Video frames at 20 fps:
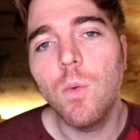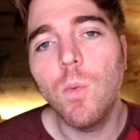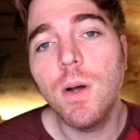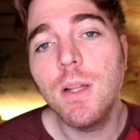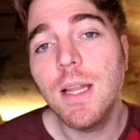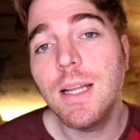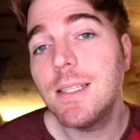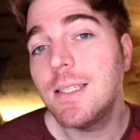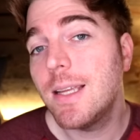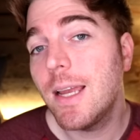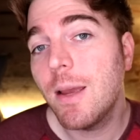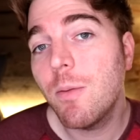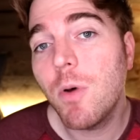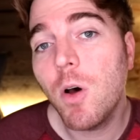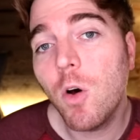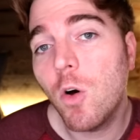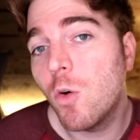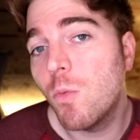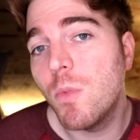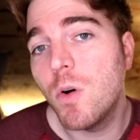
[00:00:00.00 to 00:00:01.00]
Well, let's say I'm a
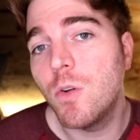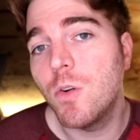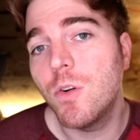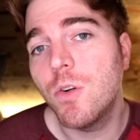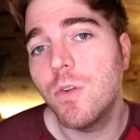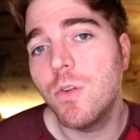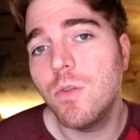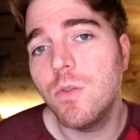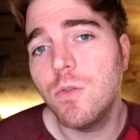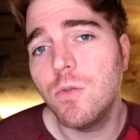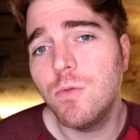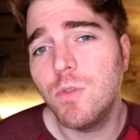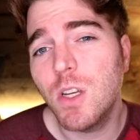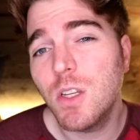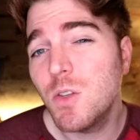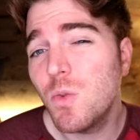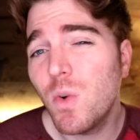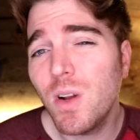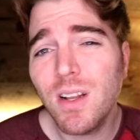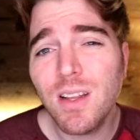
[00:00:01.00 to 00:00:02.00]
homeowner who
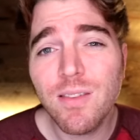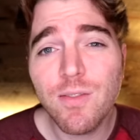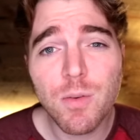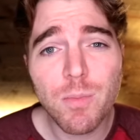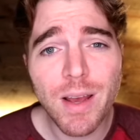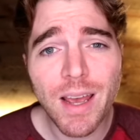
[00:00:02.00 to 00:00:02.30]
doesn't want to live in